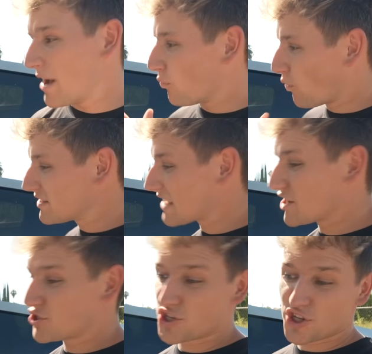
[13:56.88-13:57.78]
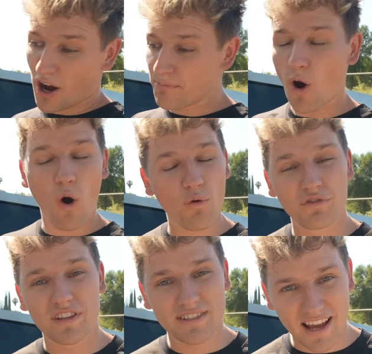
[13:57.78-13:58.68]
And once I jump
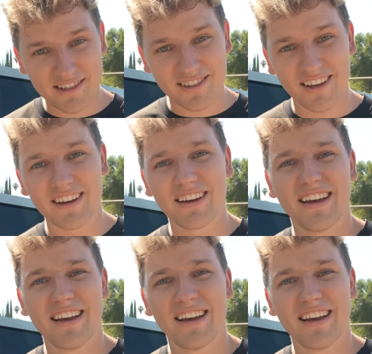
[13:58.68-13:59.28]
over the Tesla,